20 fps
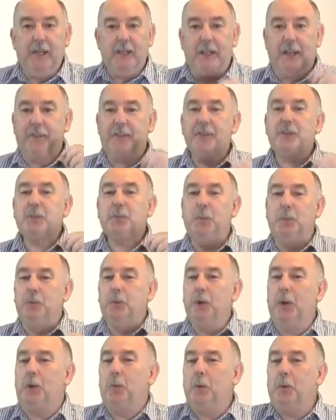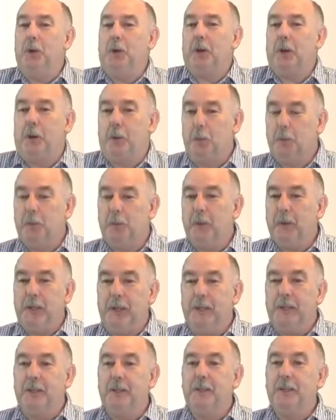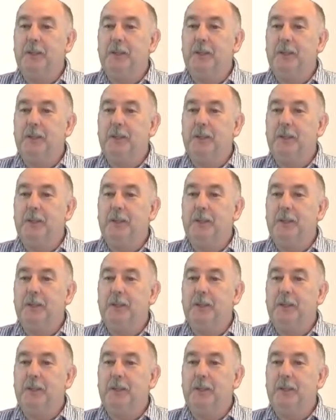Now, this will not work on all feet.